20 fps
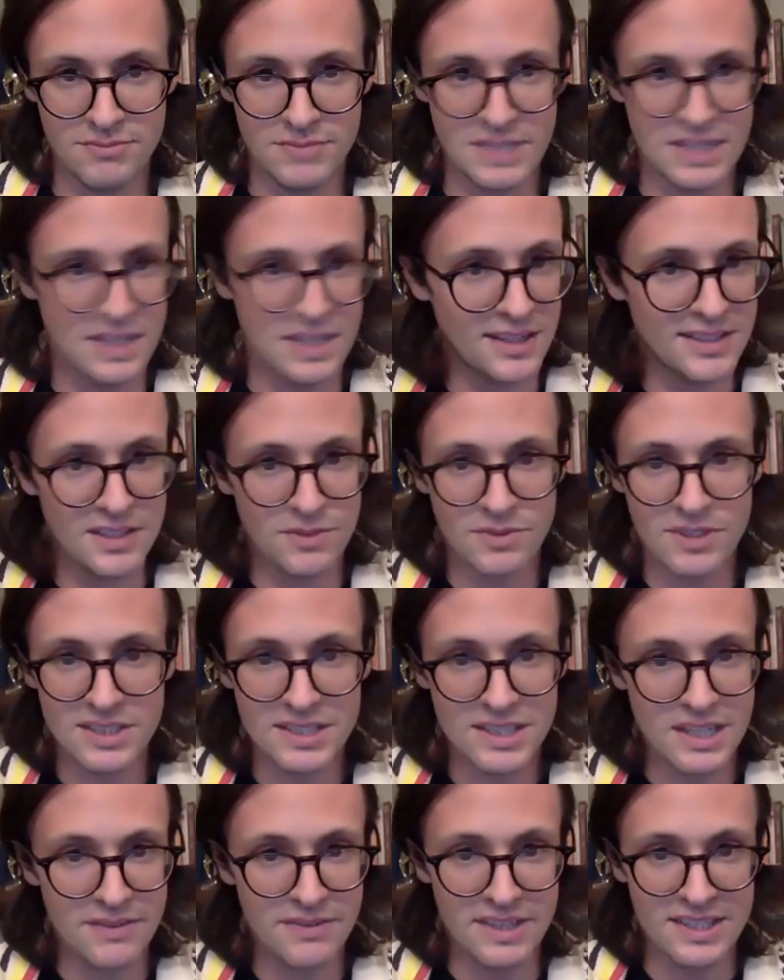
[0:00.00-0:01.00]
He doesn't
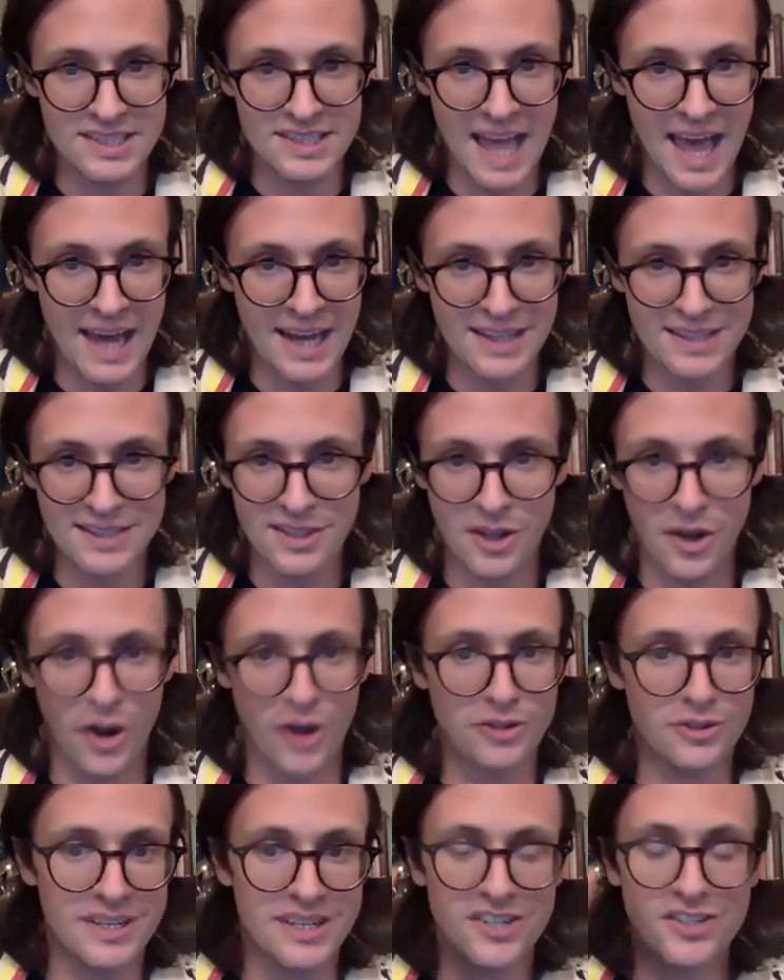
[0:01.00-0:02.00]
receive the status that our
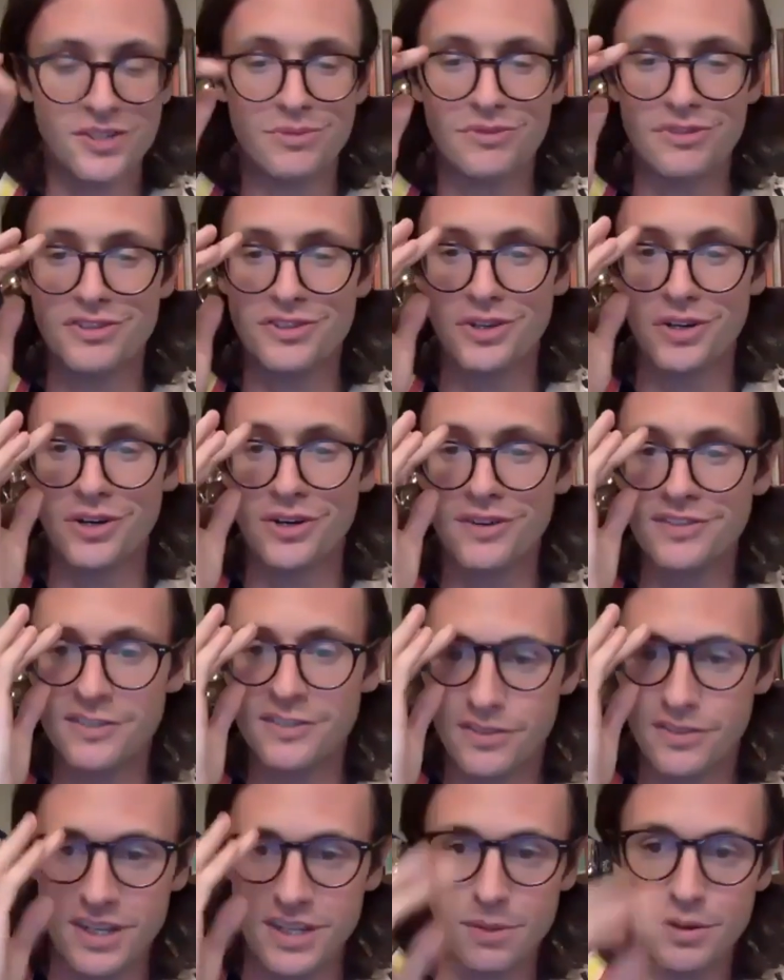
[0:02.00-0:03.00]
tradition reserves
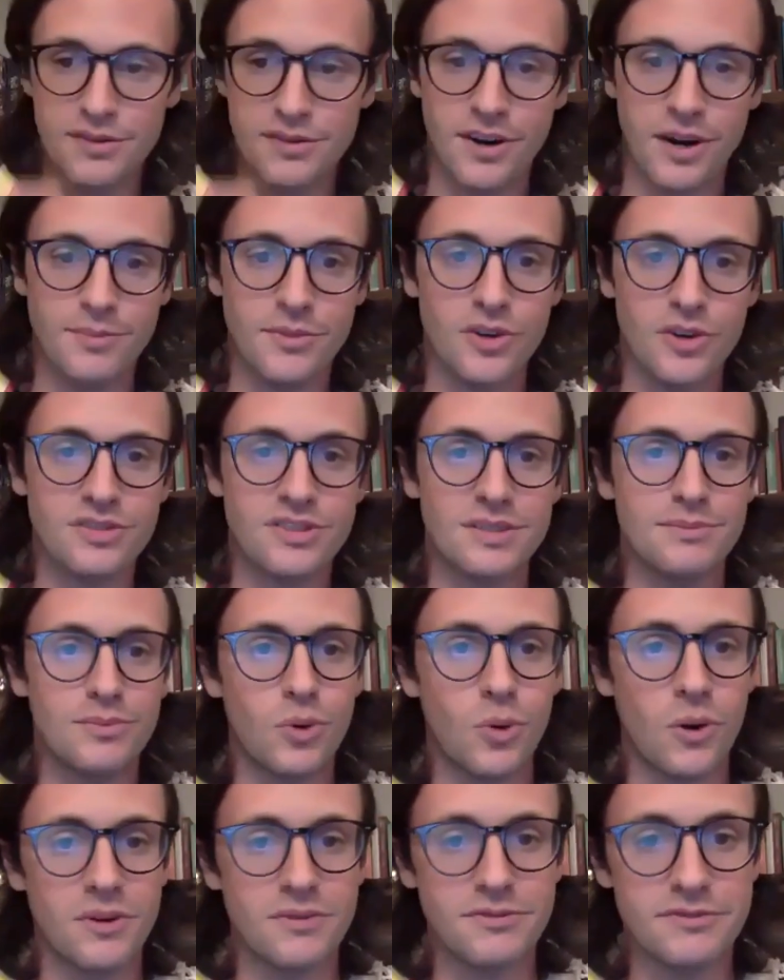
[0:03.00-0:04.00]
for some of our most
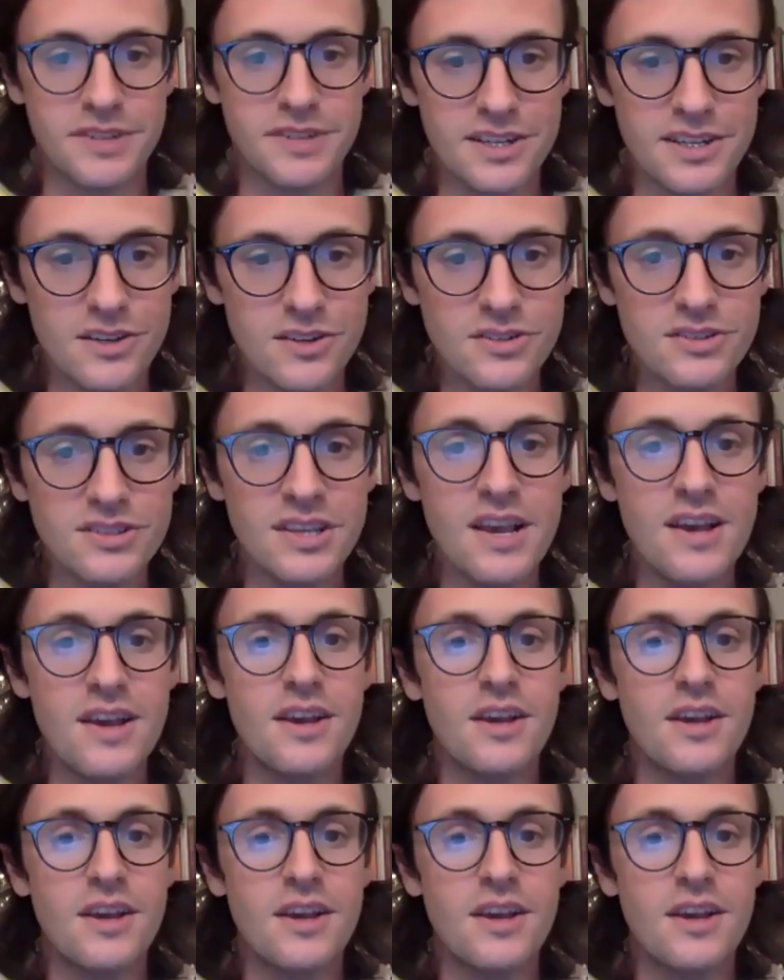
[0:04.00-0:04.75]
important figures,